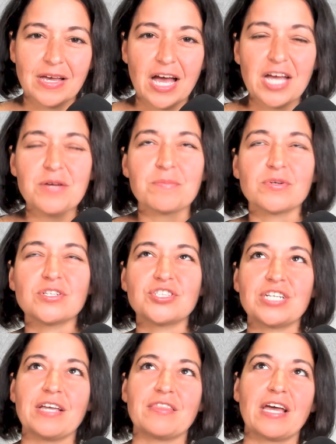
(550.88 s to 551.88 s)
I
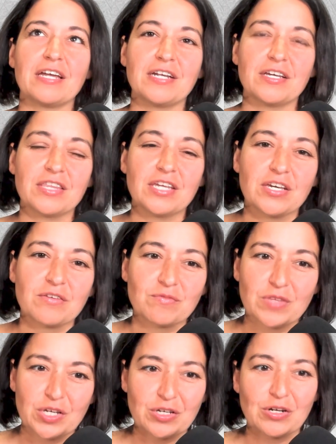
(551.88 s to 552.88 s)
appreciate that. And I think
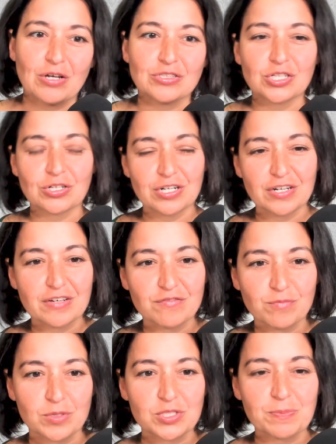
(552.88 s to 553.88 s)
an alternative
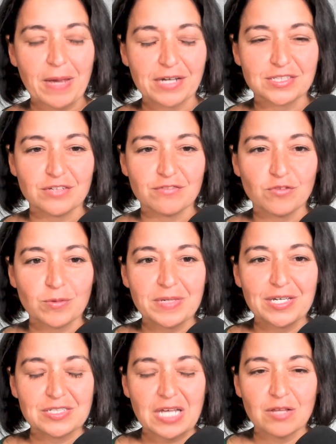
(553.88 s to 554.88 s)
perspective for
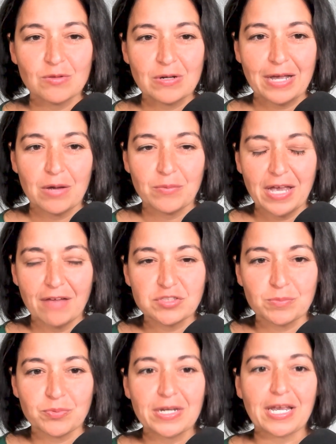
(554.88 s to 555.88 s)
me is I look at, we have to
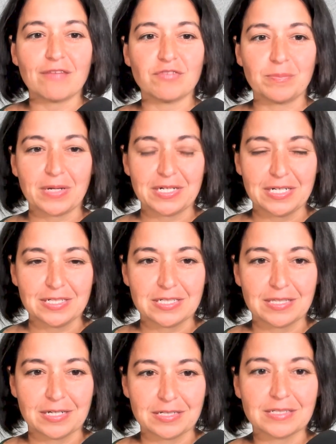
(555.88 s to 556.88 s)
bring everybody to
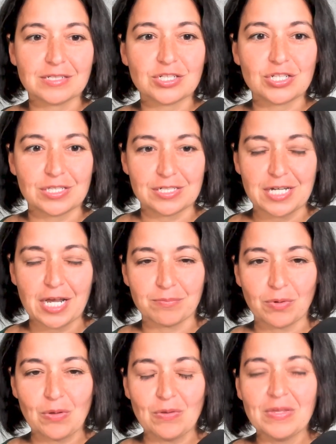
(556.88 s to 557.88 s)
the
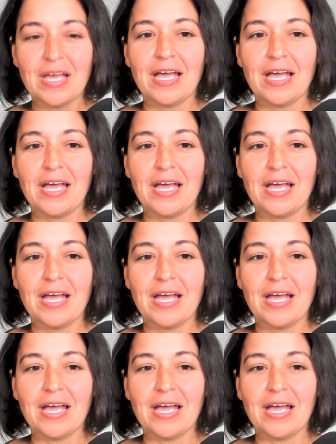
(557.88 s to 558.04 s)
table.